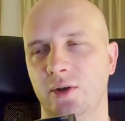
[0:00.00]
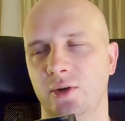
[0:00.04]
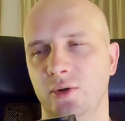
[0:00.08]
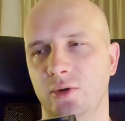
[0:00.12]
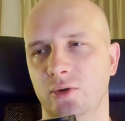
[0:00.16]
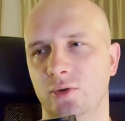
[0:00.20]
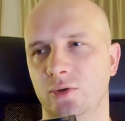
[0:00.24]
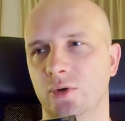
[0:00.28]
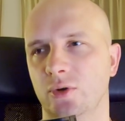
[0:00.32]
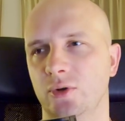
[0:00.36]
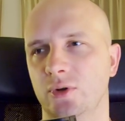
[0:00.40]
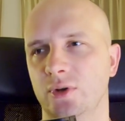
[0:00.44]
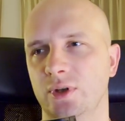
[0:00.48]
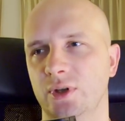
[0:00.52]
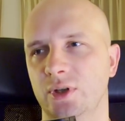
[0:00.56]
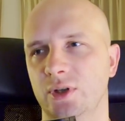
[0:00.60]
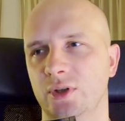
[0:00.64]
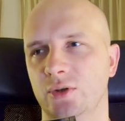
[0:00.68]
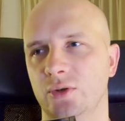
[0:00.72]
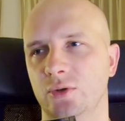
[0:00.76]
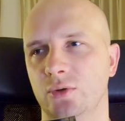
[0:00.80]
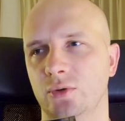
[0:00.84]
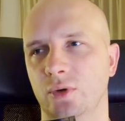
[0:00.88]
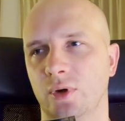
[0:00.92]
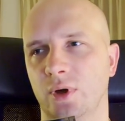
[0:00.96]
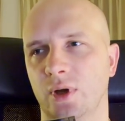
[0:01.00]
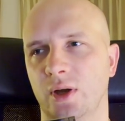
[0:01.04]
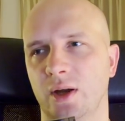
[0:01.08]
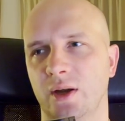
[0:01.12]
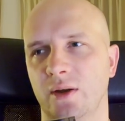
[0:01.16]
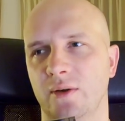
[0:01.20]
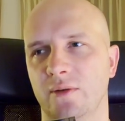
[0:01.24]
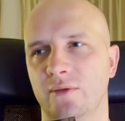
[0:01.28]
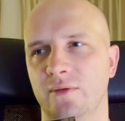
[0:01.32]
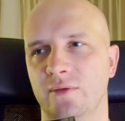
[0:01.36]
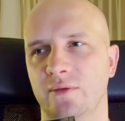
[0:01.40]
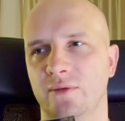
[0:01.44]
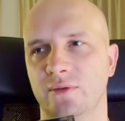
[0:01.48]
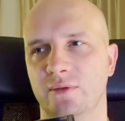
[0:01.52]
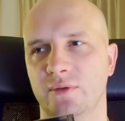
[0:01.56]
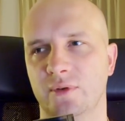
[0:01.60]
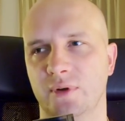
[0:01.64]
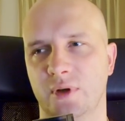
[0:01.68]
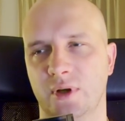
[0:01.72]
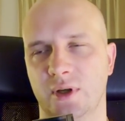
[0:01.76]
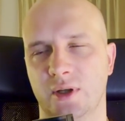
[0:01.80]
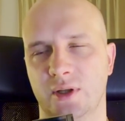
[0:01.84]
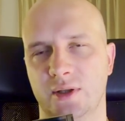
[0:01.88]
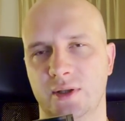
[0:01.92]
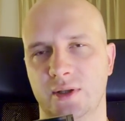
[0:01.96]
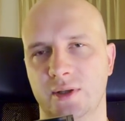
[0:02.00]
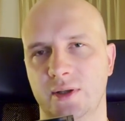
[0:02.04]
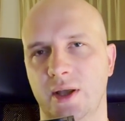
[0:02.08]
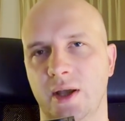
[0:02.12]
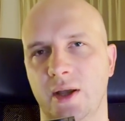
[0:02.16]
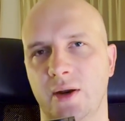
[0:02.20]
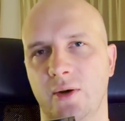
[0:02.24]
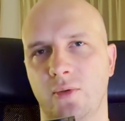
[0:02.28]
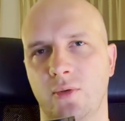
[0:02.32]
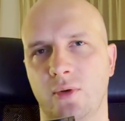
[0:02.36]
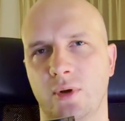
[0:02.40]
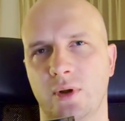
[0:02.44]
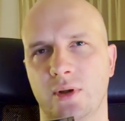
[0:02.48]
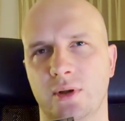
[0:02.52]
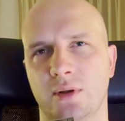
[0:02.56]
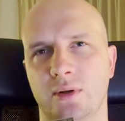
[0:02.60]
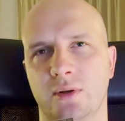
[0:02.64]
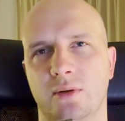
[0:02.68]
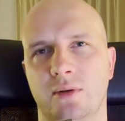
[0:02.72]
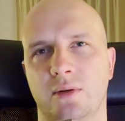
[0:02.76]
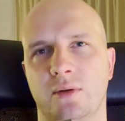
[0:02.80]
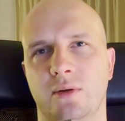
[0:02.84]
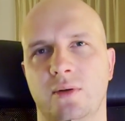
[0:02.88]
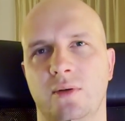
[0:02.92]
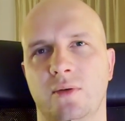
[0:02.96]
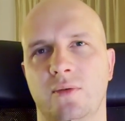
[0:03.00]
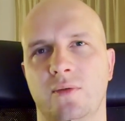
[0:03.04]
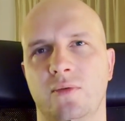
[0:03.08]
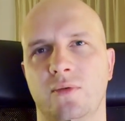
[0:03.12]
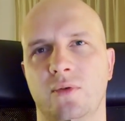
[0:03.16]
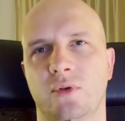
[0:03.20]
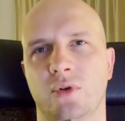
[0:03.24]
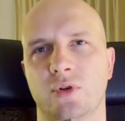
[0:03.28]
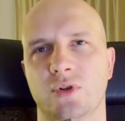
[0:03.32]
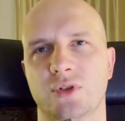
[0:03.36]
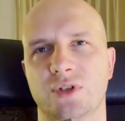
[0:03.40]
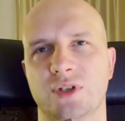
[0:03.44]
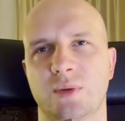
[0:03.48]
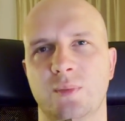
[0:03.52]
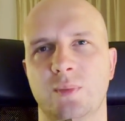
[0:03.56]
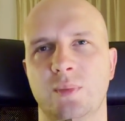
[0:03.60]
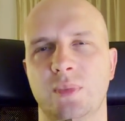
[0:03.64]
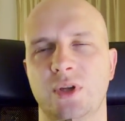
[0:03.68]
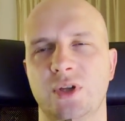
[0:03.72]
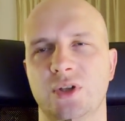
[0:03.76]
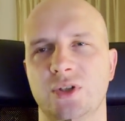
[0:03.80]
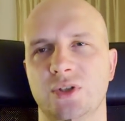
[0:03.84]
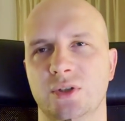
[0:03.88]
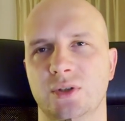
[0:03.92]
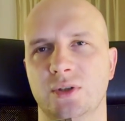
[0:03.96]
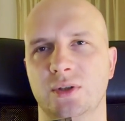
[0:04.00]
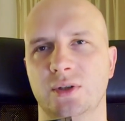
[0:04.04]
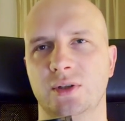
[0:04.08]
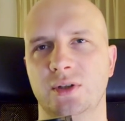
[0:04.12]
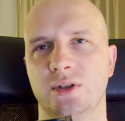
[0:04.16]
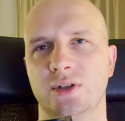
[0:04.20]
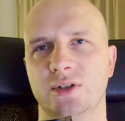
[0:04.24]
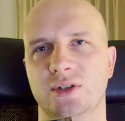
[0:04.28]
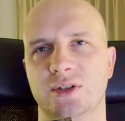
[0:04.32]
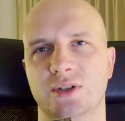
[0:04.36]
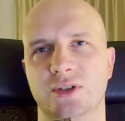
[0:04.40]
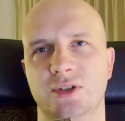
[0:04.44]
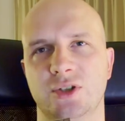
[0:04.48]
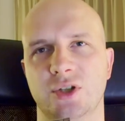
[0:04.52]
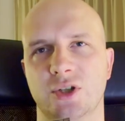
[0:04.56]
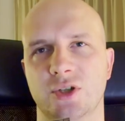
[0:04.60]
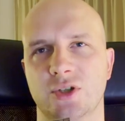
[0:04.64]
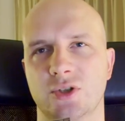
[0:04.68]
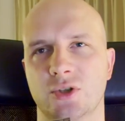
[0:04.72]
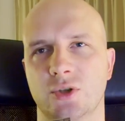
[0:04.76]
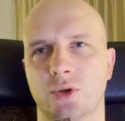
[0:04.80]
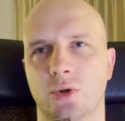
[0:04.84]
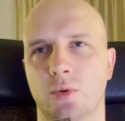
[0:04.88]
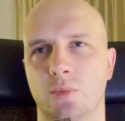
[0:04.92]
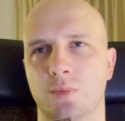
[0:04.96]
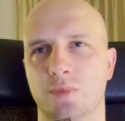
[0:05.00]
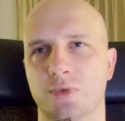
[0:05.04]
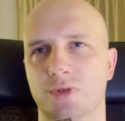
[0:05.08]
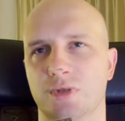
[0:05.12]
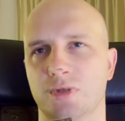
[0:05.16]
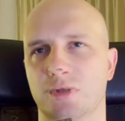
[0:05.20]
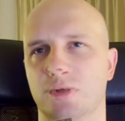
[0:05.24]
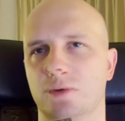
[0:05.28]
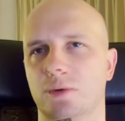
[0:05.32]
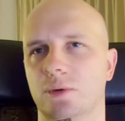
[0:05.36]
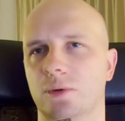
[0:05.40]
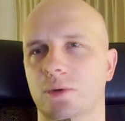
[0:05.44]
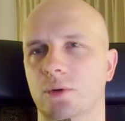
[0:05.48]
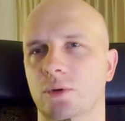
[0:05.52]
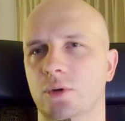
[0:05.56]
You don't need to have a dark one for submission. It's just optional.